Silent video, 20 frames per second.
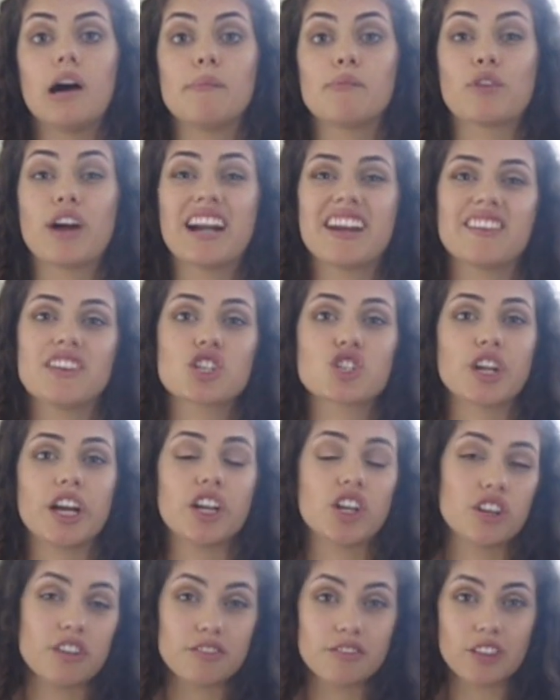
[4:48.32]
riding the
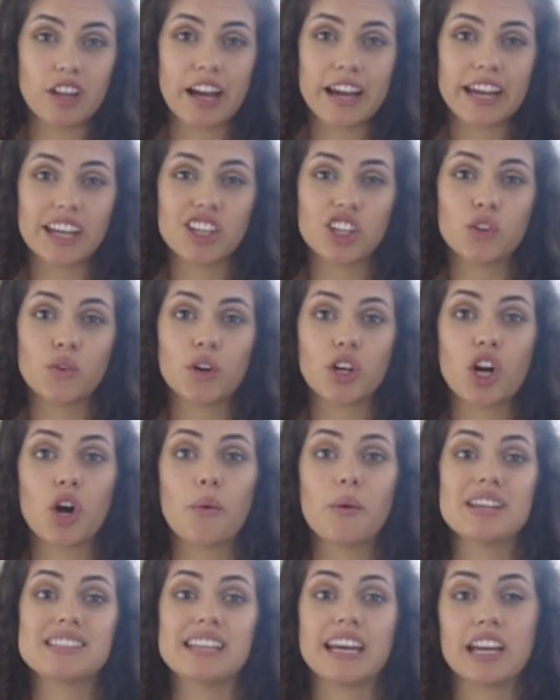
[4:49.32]
train or flying, you could
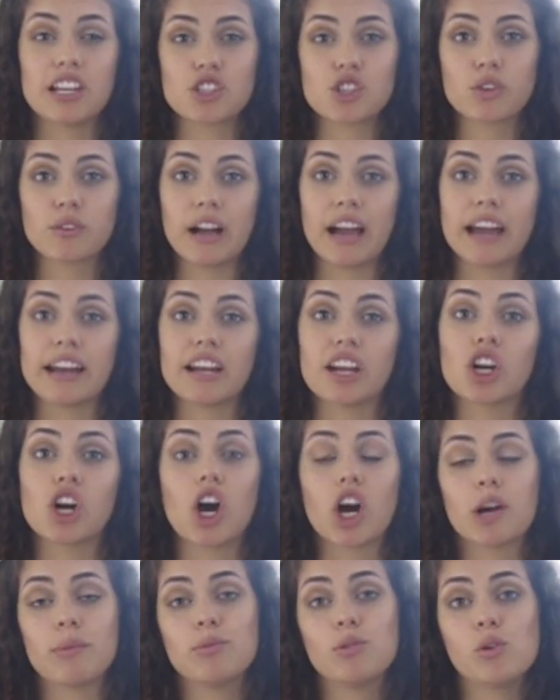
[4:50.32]
always hitch a ride and
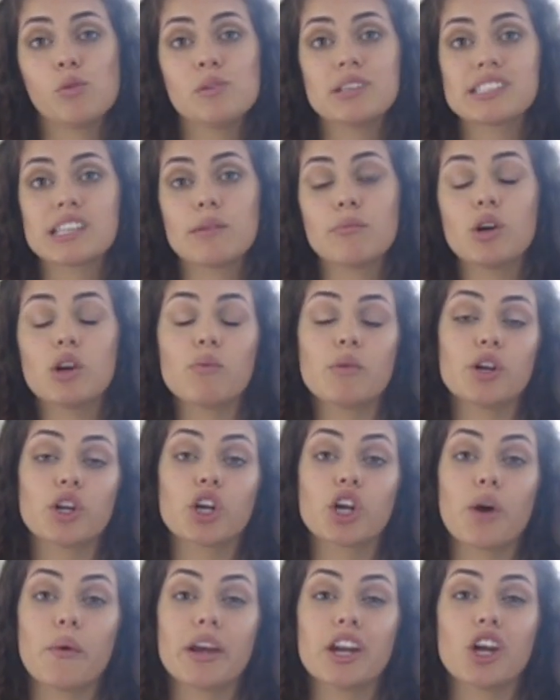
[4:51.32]
carpool with someone when
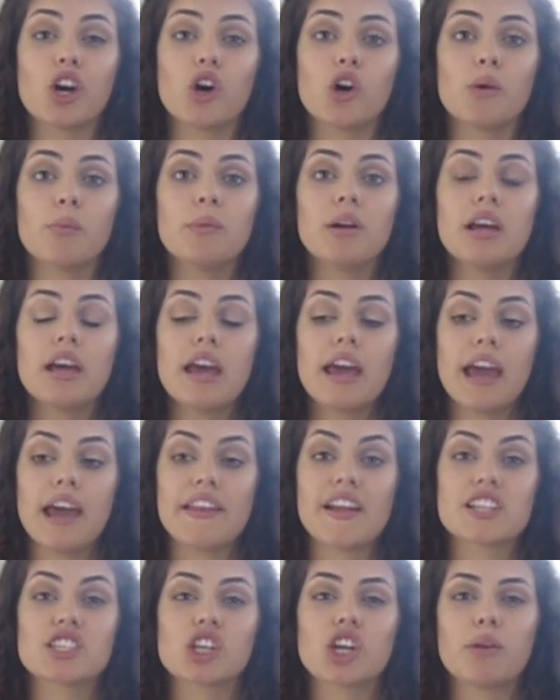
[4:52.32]
you're going home, and
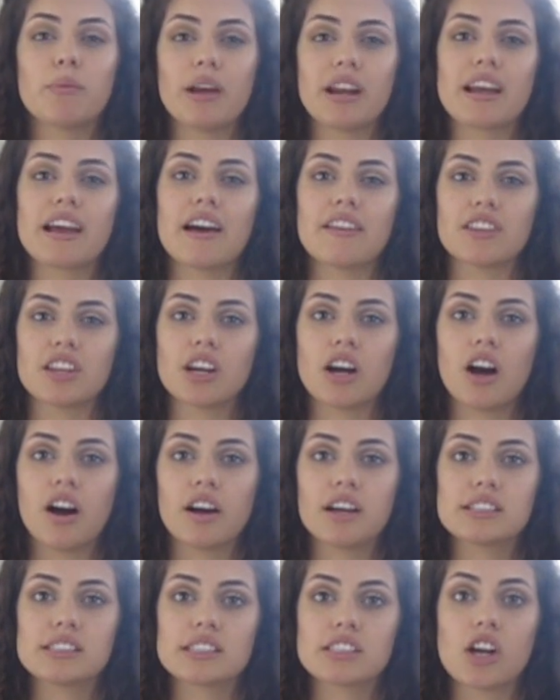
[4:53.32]
that's a good way to cut the
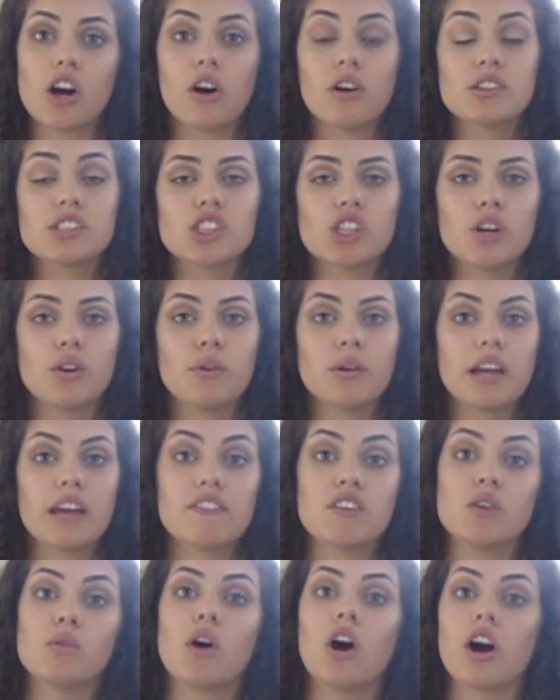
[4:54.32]
cost. Also,
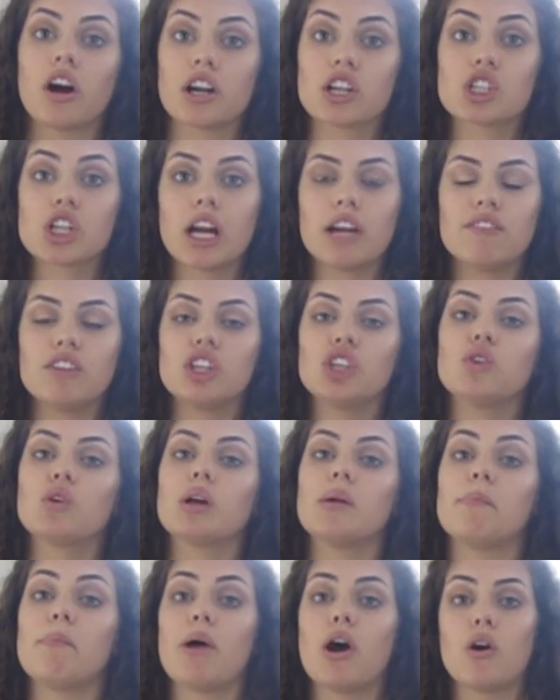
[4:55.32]
if you are driving, you
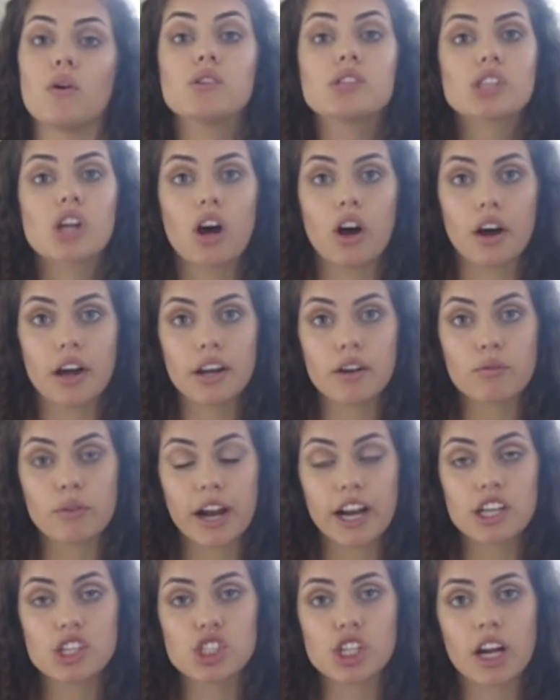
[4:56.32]
can post on
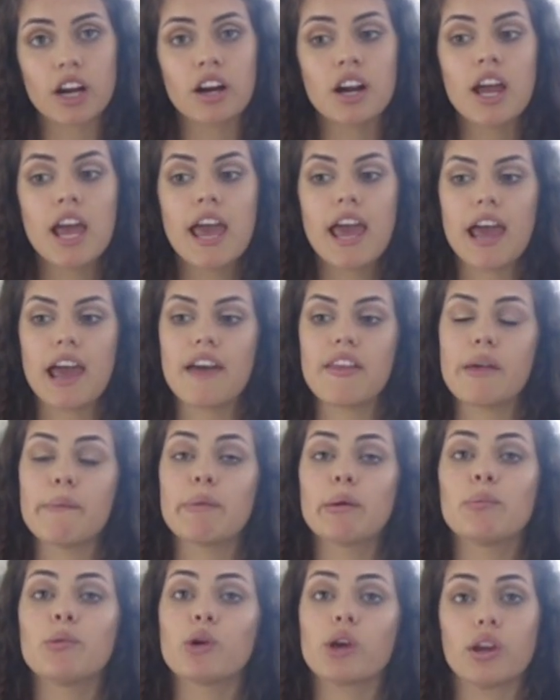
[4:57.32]
rideshare, and then
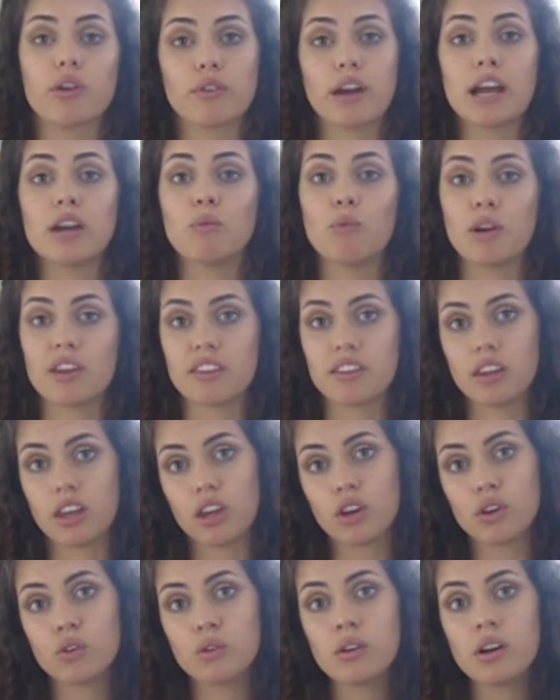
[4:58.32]
people can ride with
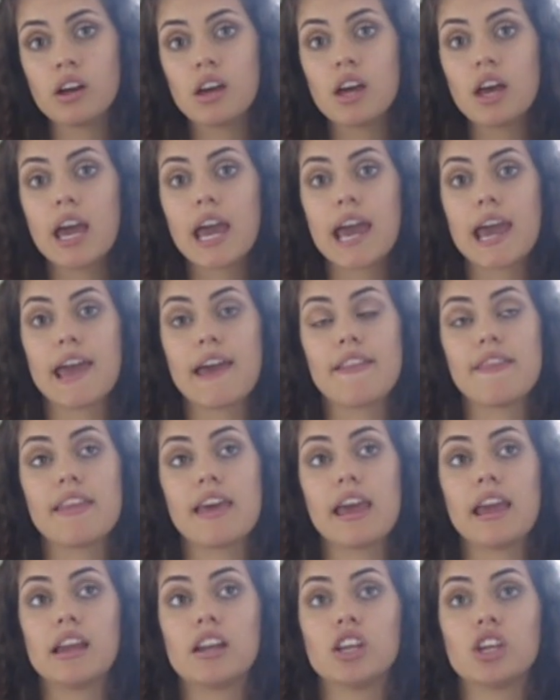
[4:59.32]
you, and
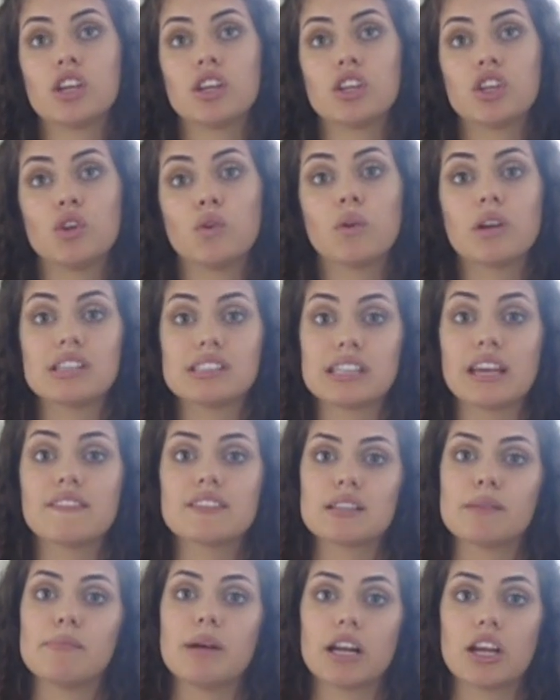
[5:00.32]
then you can save
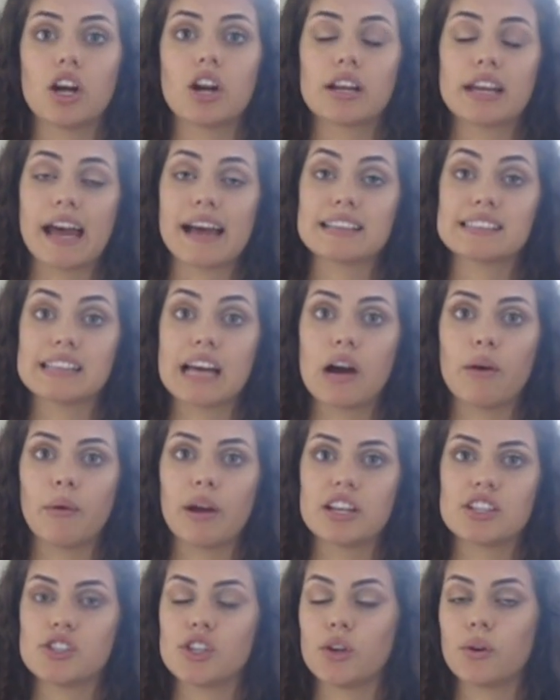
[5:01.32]
some money on gas that
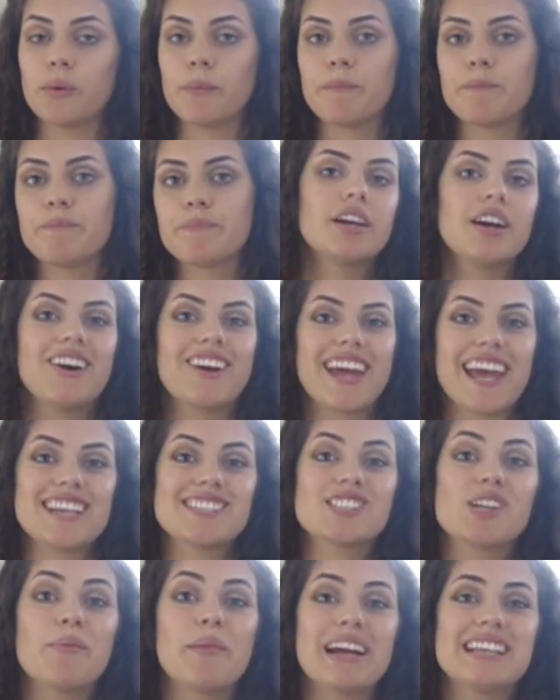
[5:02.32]
way too. Okay,
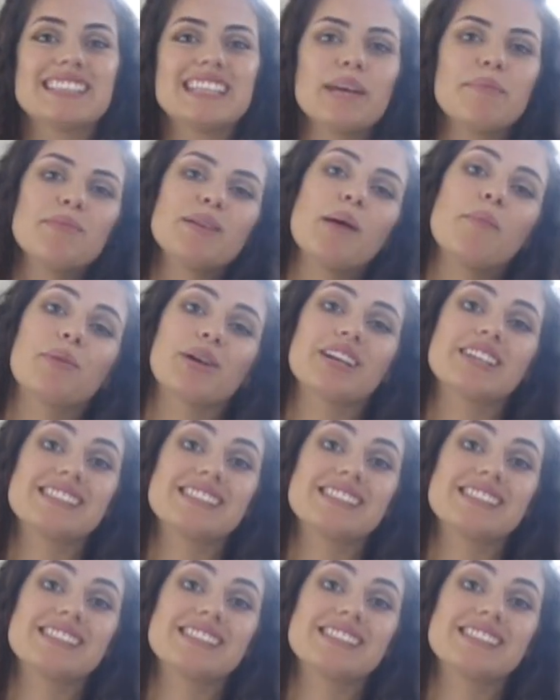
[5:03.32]
so my tip number